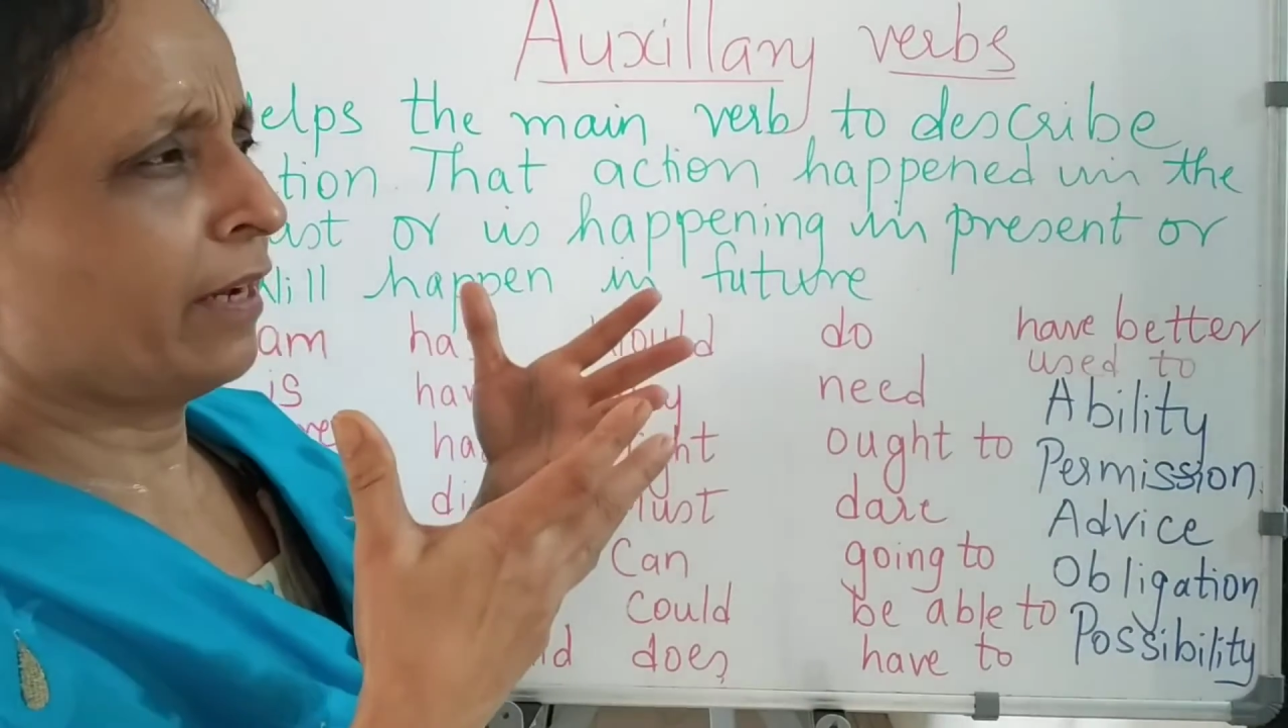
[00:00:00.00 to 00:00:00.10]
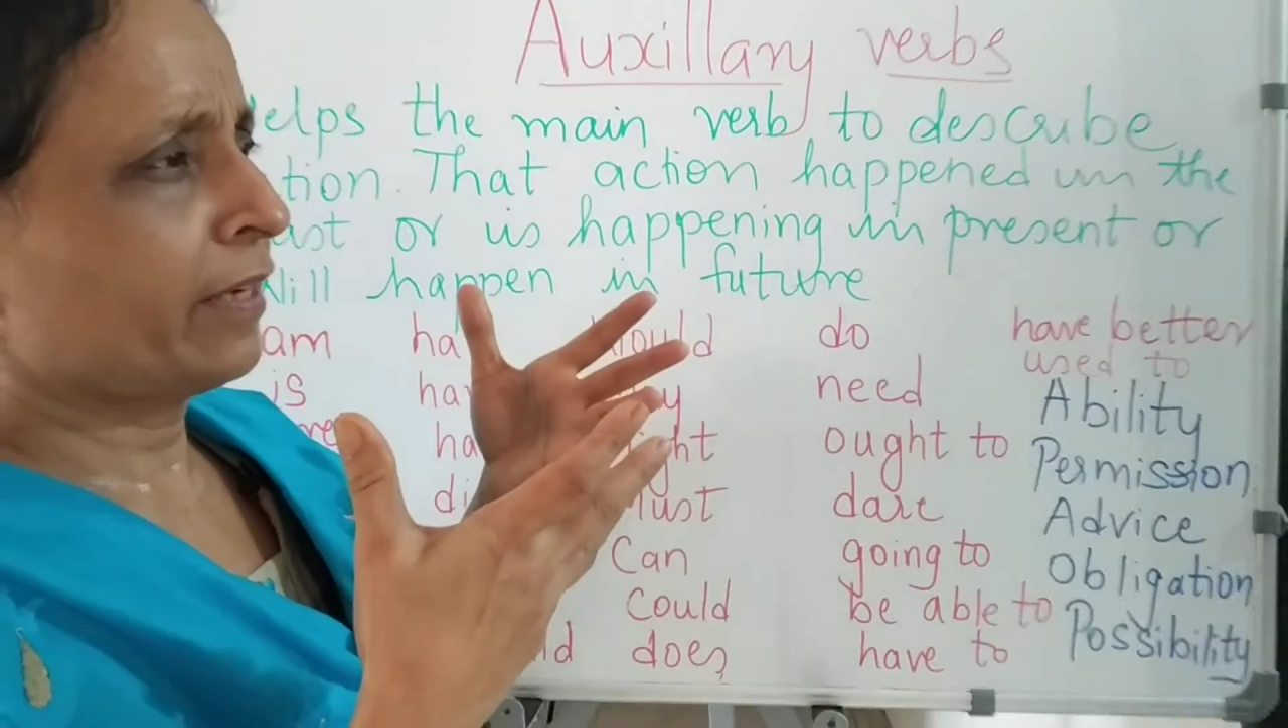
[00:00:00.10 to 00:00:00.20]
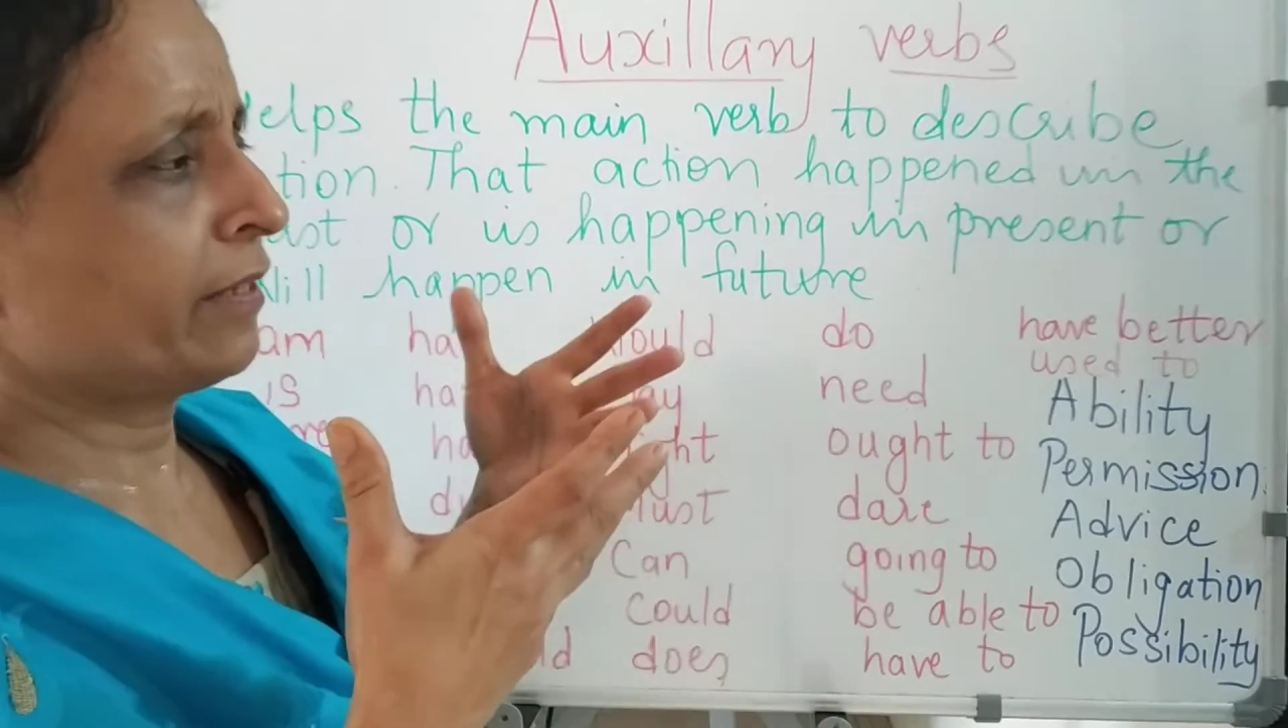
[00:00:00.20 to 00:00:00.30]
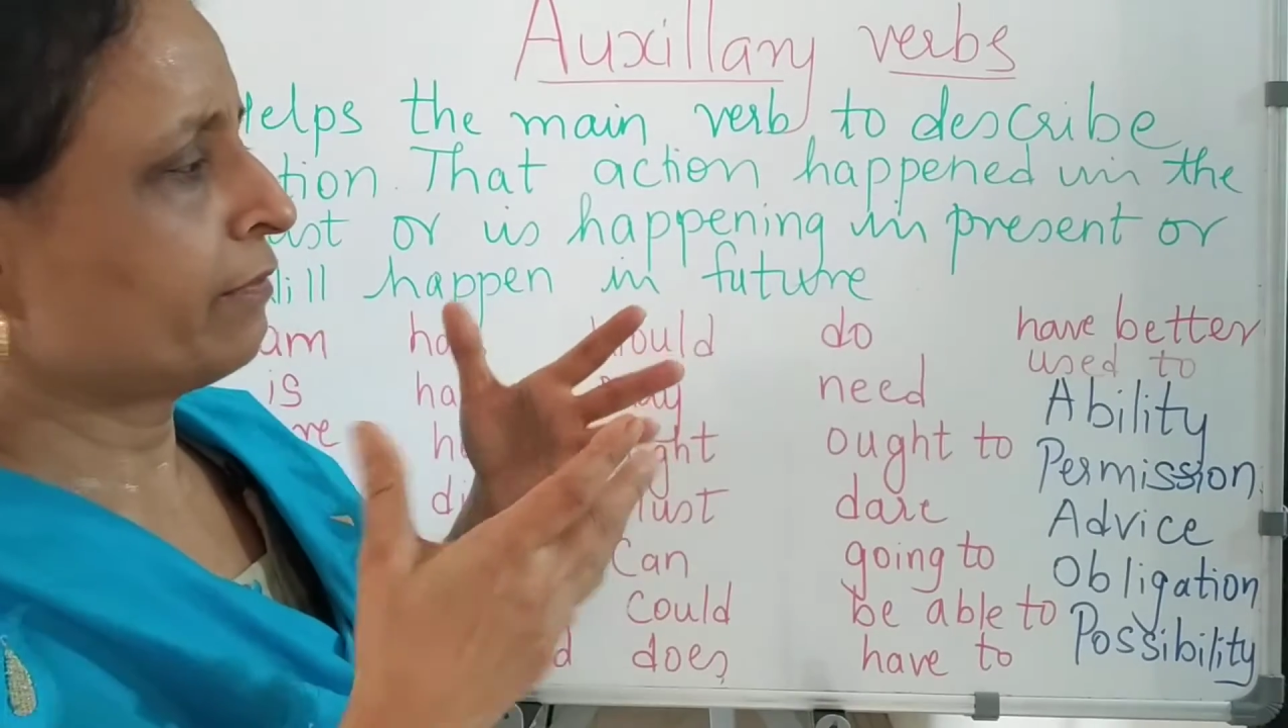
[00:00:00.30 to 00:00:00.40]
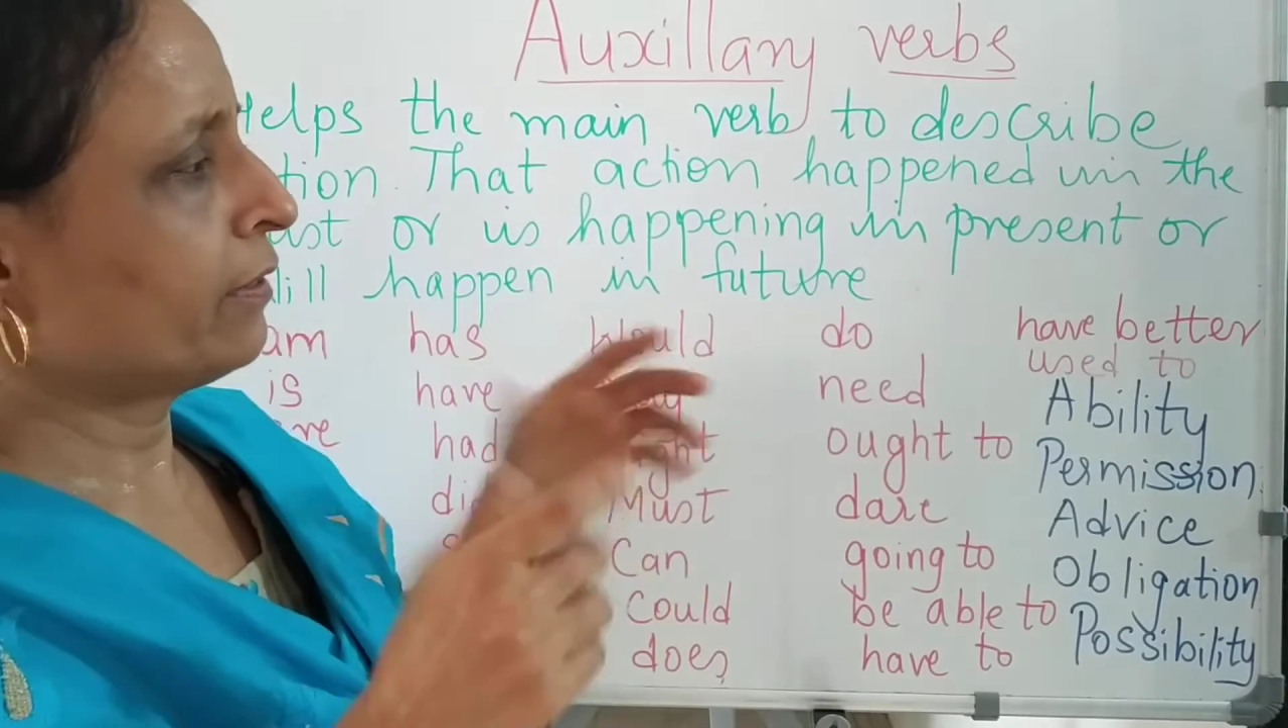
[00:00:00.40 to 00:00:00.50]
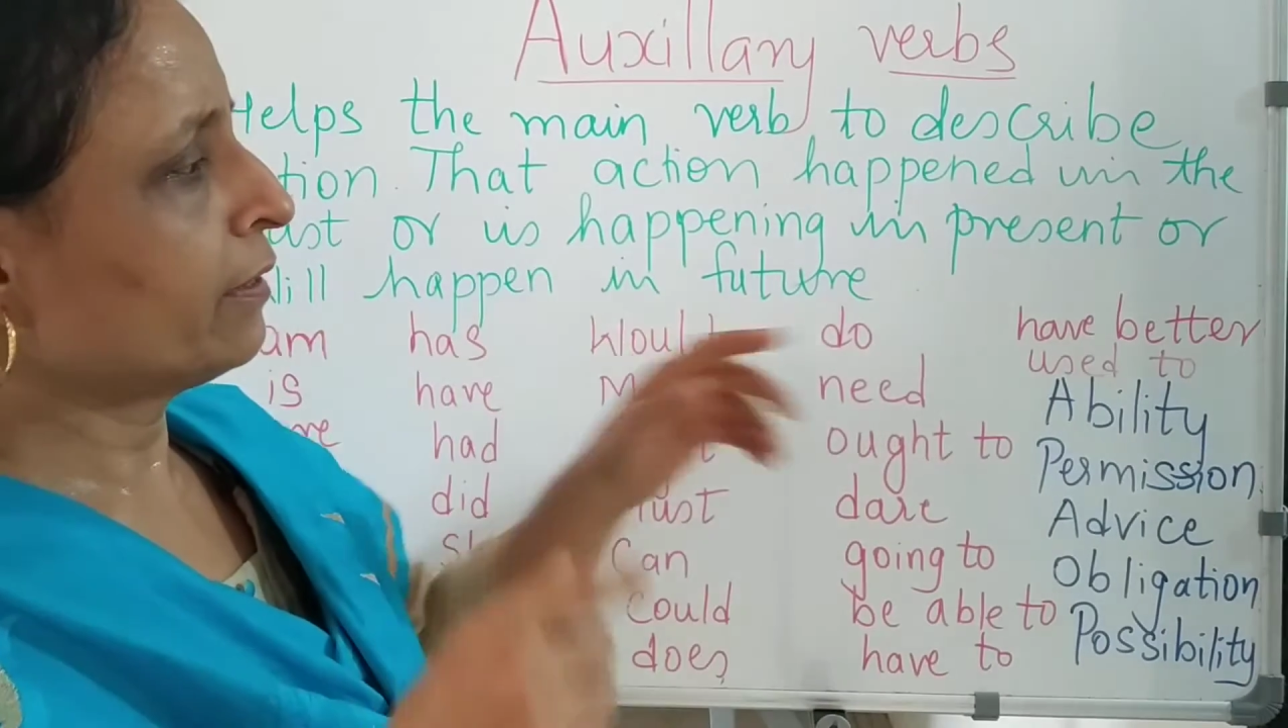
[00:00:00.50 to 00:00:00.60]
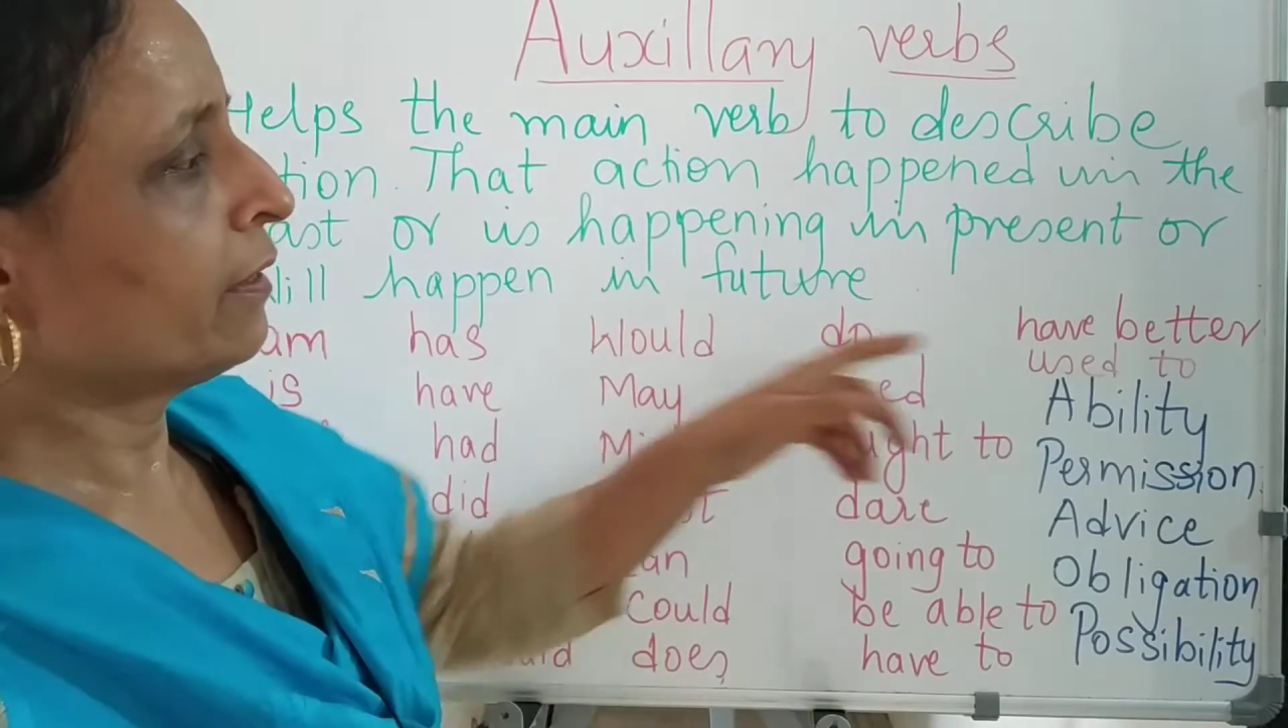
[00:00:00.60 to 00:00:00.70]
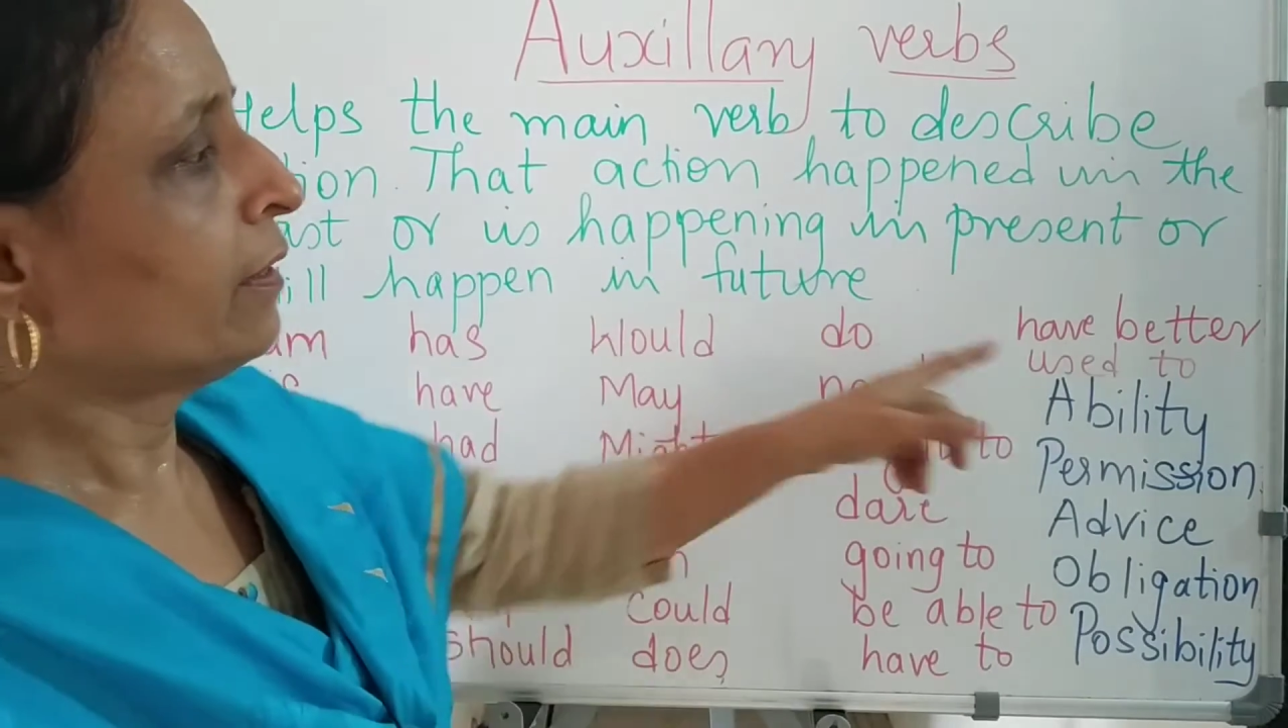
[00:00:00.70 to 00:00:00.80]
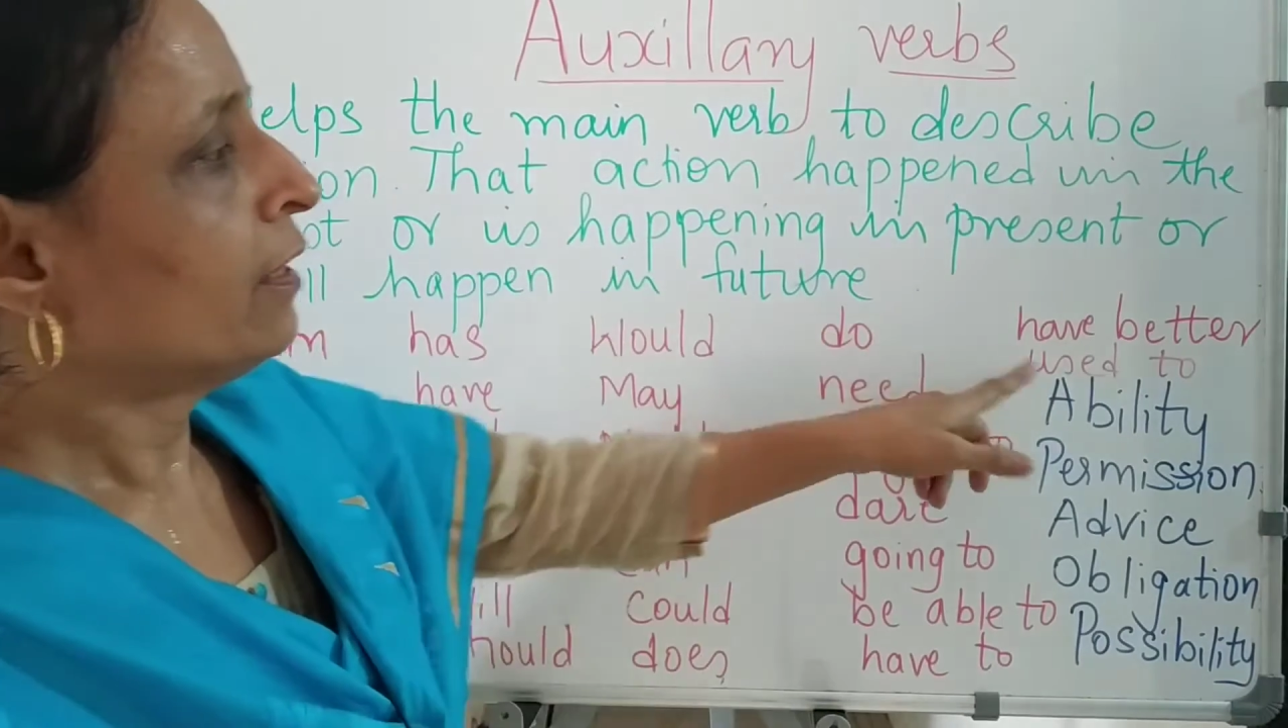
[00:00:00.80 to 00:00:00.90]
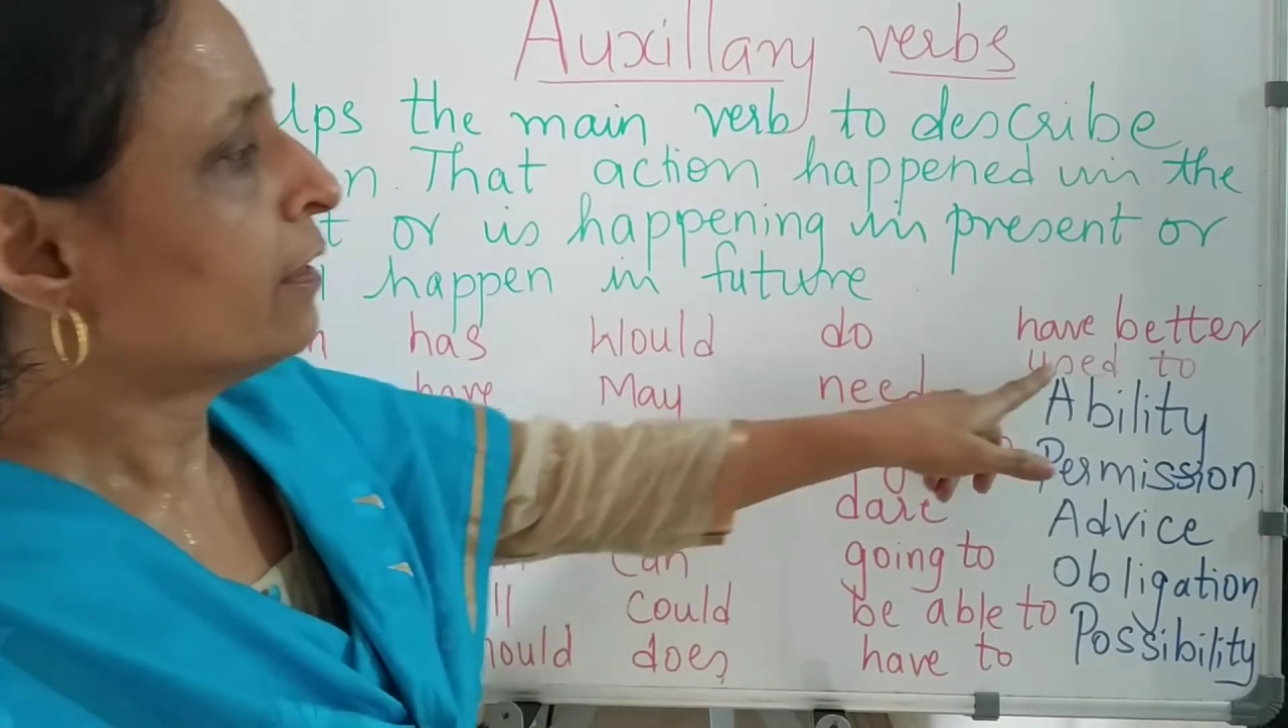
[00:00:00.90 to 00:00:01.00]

activity.